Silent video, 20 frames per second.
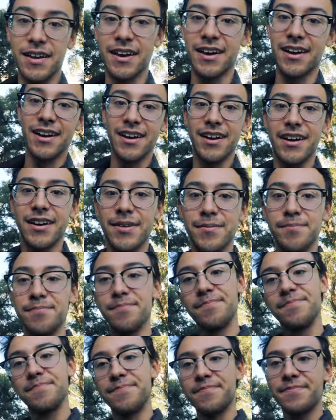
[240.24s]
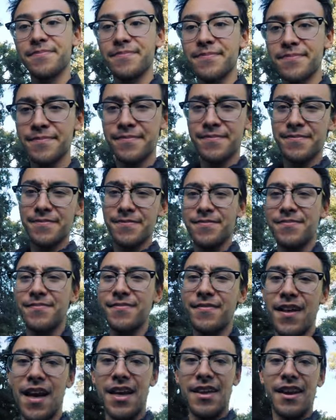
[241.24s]
Um,
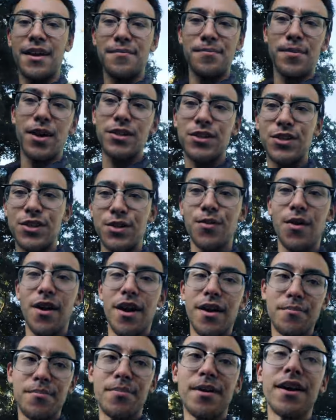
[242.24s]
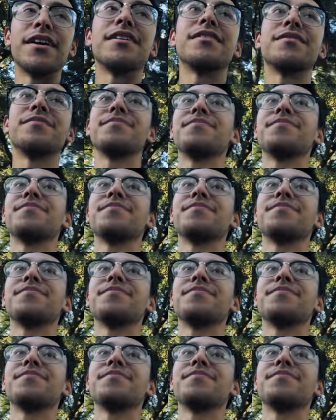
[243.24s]
and I'm not sure why, but